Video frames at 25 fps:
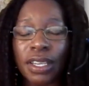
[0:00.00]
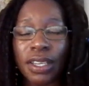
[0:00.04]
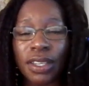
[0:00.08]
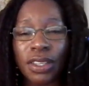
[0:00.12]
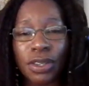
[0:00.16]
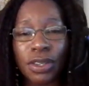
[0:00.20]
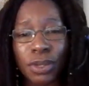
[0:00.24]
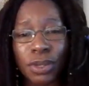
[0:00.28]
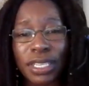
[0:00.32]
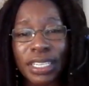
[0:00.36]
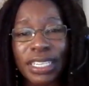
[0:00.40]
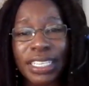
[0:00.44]

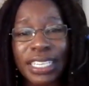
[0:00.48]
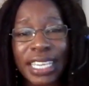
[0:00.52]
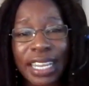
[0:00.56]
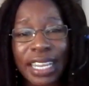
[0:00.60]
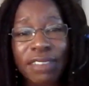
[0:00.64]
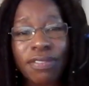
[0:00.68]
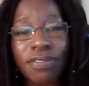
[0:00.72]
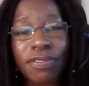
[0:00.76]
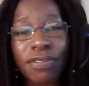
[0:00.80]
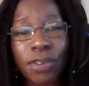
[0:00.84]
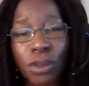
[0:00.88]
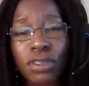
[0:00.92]
You can
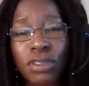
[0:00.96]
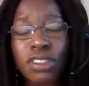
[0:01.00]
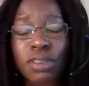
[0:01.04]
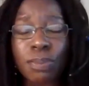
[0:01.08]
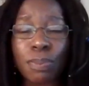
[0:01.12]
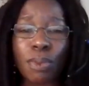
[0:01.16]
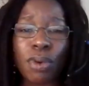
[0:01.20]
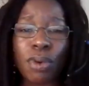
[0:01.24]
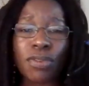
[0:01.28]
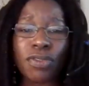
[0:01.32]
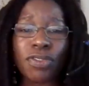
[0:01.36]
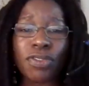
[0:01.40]
get full
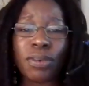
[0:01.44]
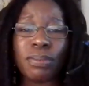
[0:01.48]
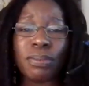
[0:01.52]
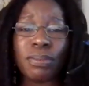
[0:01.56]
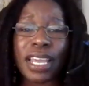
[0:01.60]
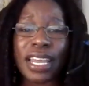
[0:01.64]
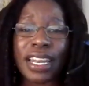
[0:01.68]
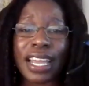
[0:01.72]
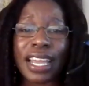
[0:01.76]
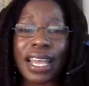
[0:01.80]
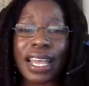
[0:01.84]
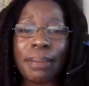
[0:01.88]
support from
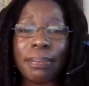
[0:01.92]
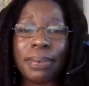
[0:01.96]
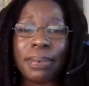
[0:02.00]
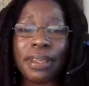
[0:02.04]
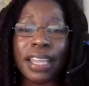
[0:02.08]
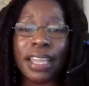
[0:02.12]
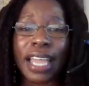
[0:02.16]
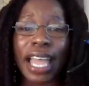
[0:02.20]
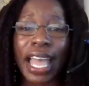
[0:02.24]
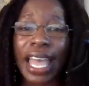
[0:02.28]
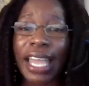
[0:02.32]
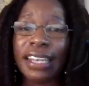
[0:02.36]
NetApp
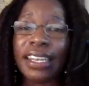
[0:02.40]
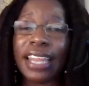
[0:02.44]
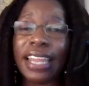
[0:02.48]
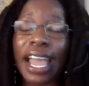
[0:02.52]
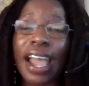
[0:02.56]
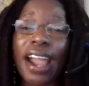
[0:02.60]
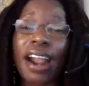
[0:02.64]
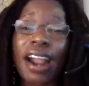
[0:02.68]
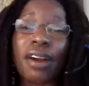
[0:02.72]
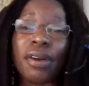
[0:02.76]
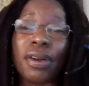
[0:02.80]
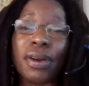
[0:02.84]
and
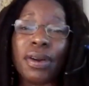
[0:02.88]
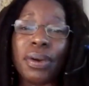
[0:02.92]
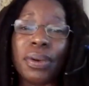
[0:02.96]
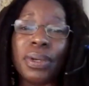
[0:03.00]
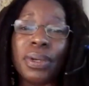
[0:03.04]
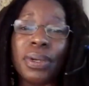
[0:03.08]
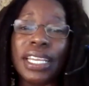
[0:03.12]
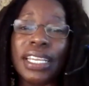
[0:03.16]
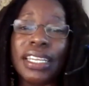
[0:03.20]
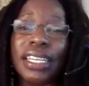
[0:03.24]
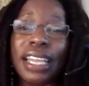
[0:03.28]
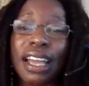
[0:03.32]
Arrow
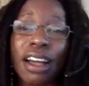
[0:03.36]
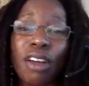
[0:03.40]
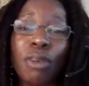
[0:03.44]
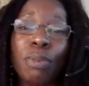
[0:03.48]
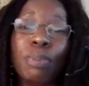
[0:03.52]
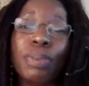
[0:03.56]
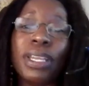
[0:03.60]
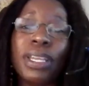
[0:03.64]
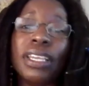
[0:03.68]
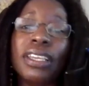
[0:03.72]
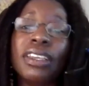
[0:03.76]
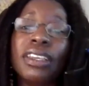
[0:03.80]
in
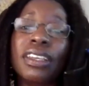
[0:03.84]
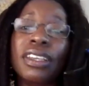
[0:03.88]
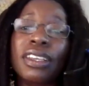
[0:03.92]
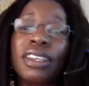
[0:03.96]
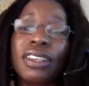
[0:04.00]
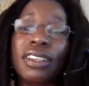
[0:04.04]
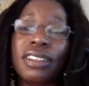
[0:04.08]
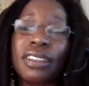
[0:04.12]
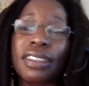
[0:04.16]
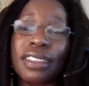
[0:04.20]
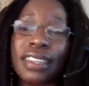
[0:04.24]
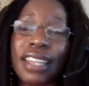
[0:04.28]
helping
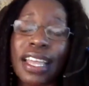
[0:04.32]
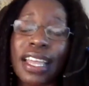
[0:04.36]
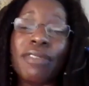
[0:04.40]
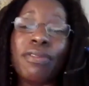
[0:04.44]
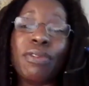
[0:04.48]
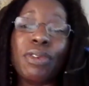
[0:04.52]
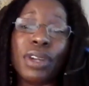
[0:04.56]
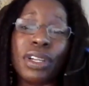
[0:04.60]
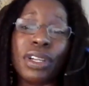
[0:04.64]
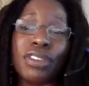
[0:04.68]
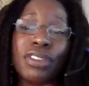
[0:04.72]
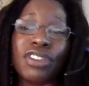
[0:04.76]

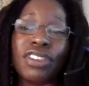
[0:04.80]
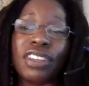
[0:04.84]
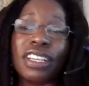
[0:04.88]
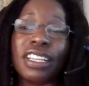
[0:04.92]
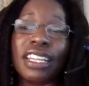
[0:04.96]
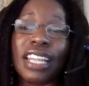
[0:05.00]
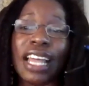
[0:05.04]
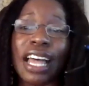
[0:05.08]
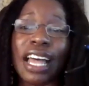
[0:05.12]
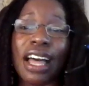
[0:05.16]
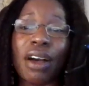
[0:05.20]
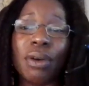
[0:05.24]
leverage the
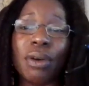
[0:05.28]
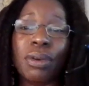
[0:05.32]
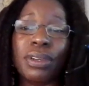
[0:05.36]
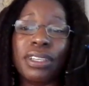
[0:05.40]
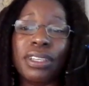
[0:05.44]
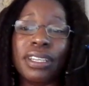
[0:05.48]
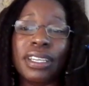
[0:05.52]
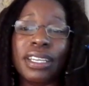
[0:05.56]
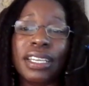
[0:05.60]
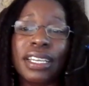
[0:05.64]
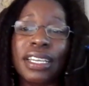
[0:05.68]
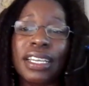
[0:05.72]
cloud
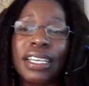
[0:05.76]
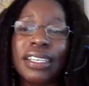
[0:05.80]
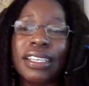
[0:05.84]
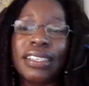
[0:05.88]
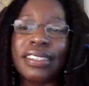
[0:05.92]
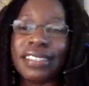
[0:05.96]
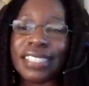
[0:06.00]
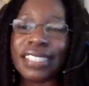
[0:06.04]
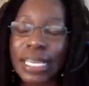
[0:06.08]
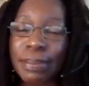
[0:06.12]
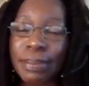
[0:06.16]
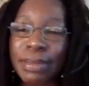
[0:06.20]

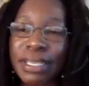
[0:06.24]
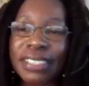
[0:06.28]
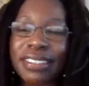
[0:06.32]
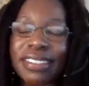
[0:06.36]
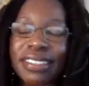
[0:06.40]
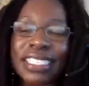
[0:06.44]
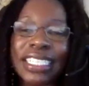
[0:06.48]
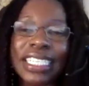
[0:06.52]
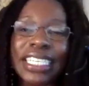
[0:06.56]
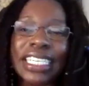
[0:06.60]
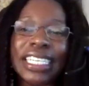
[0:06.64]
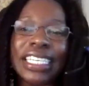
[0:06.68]

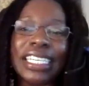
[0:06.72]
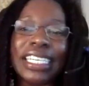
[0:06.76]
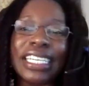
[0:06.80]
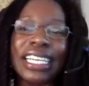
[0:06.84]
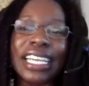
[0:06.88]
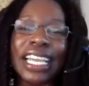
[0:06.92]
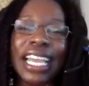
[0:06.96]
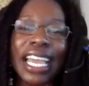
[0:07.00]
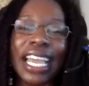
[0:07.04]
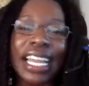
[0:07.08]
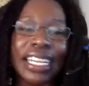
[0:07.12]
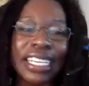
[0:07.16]
seamlessly
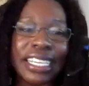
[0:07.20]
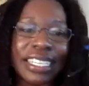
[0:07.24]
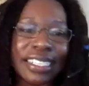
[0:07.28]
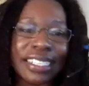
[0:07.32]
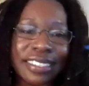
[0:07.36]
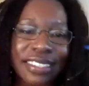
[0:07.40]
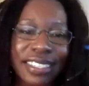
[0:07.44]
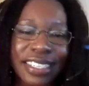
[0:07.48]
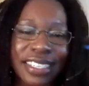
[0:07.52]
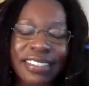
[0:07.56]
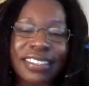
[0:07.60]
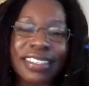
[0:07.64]
and
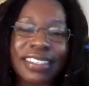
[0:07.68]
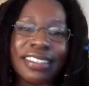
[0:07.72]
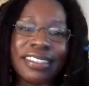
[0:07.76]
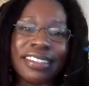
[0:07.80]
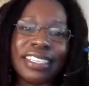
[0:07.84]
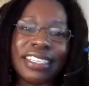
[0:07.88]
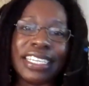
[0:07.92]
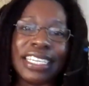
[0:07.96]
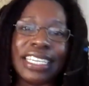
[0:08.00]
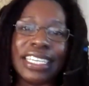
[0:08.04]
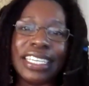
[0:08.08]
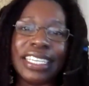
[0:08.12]

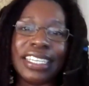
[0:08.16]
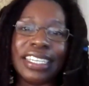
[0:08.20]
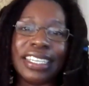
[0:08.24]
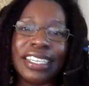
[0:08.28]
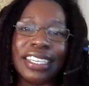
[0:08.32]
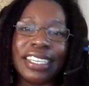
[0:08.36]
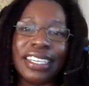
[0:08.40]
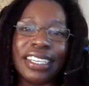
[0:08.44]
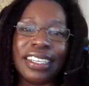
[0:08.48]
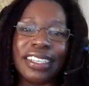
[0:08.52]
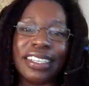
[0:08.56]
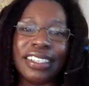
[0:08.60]
consistently
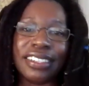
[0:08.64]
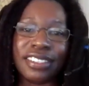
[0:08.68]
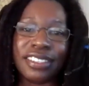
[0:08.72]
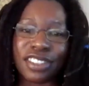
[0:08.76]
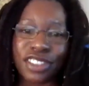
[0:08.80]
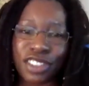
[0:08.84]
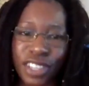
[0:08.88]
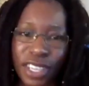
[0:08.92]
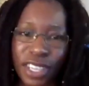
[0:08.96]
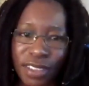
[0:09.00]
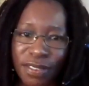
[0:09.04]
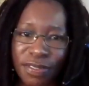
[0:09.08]
to
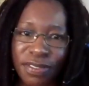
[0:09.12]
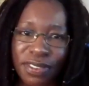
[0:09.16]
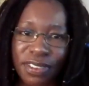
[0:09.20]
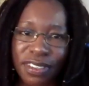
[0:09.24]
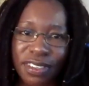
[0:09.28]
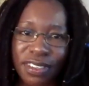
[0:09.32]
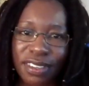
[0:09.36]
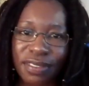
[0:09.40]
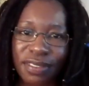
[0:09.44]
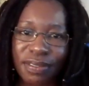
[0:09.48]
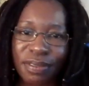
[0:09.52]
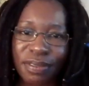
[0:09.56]
shift
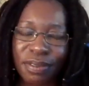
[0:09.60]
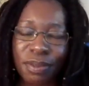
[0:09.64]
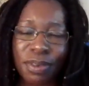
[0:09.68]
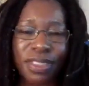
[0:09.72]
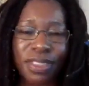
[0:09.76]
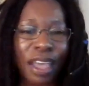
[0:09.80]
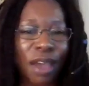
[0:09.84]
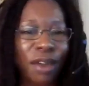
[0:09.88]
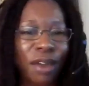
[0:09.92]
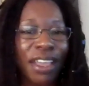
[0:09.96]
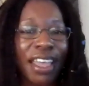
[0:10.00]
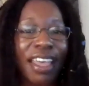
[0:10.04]

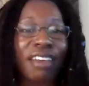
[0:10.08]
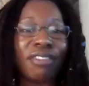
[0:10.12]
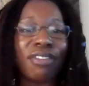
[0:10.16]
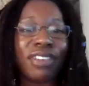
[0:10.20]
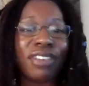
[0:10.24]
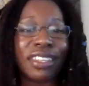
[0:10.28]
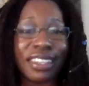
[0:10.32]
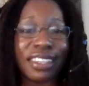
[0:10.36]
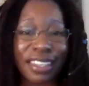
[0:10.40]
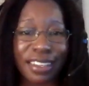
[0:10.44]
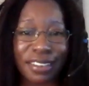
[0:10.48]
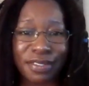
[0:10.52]
without a
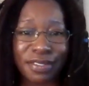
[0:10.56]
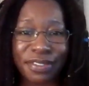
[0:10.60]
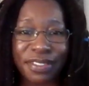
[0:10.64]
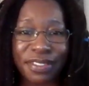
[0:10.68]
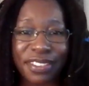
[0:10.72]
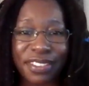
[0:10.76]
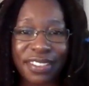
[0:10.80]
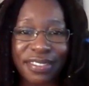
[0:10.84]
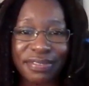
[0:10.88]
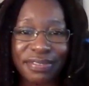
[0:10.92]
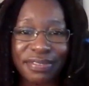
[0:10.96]
heavy lift.